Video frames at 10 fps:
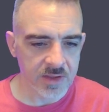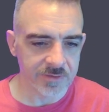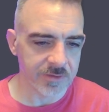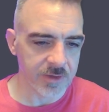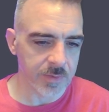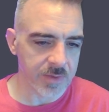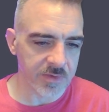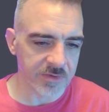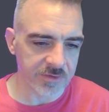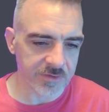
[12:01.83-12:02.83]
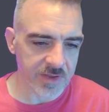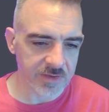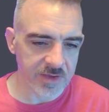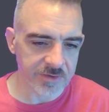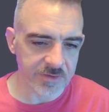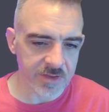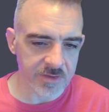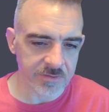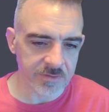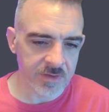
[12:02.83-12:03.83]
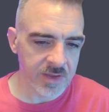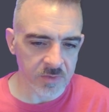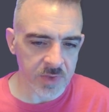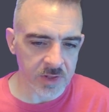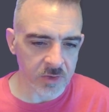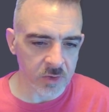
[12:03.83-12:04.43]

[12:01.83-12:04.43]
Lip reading: It's going to tell me I'm missing citations. Could have been a